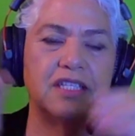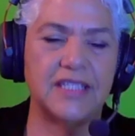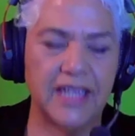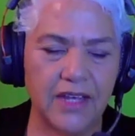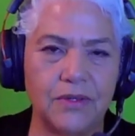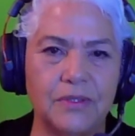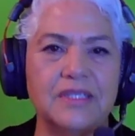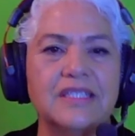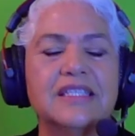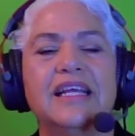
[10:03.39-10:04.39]
the
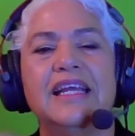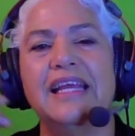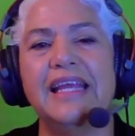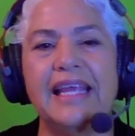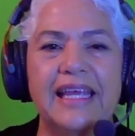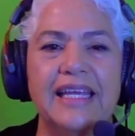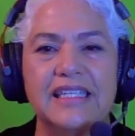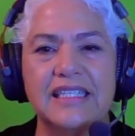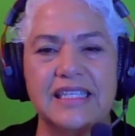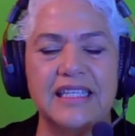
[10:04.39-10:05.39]
sounds, and
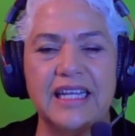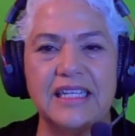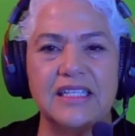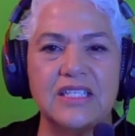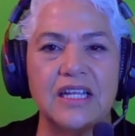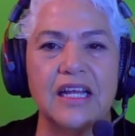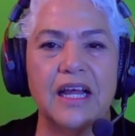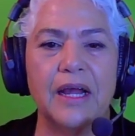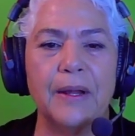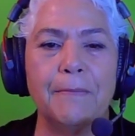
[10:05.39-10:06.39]
then
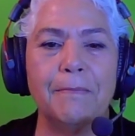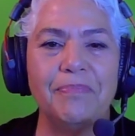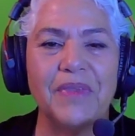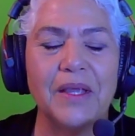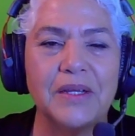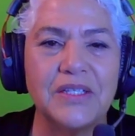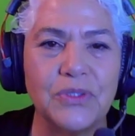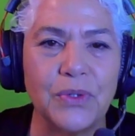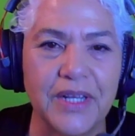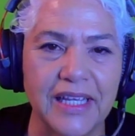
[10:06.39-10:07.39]

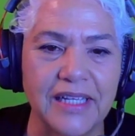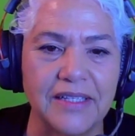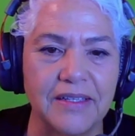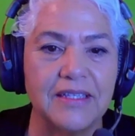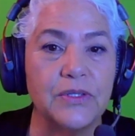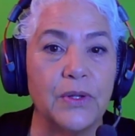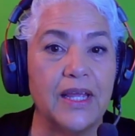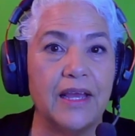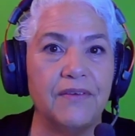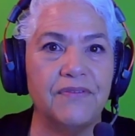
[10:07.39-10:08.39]
sorting it. So I
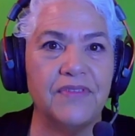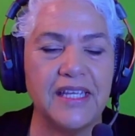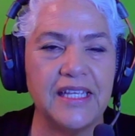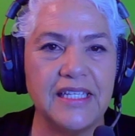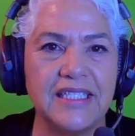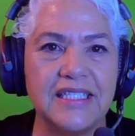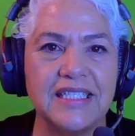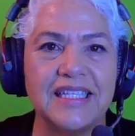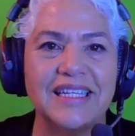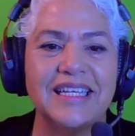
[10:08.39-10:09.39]
have these
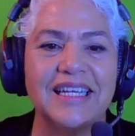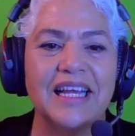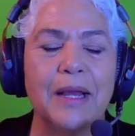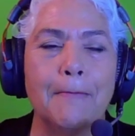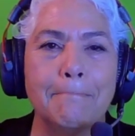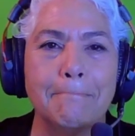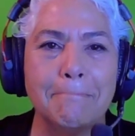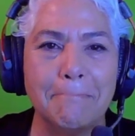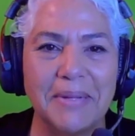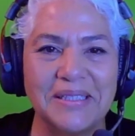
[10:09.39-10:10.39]

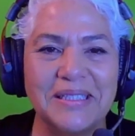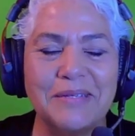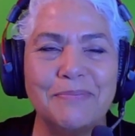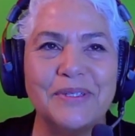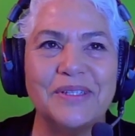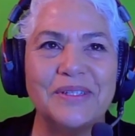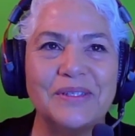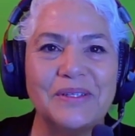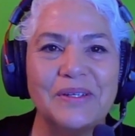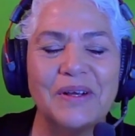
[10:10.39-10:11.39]
multiple
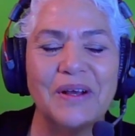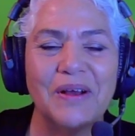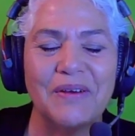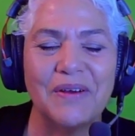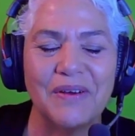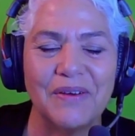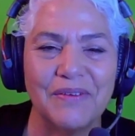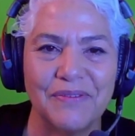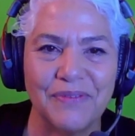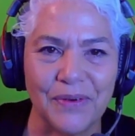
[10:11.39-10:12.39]

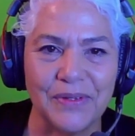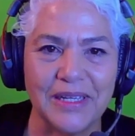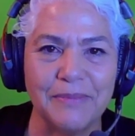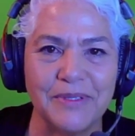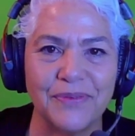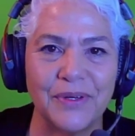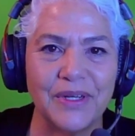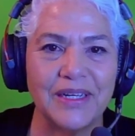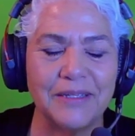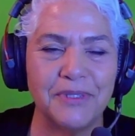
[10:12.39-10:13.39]
phonemes for
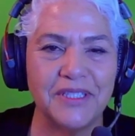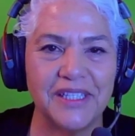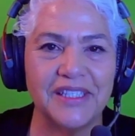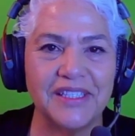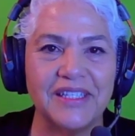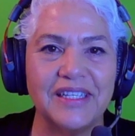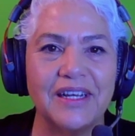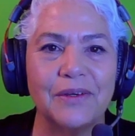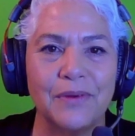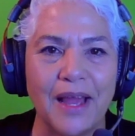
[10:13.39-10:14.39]
a particular
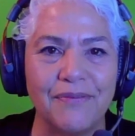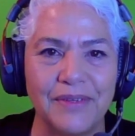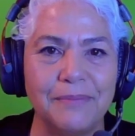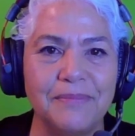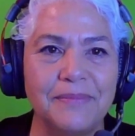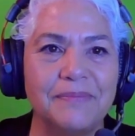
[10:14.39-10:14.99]
grapheme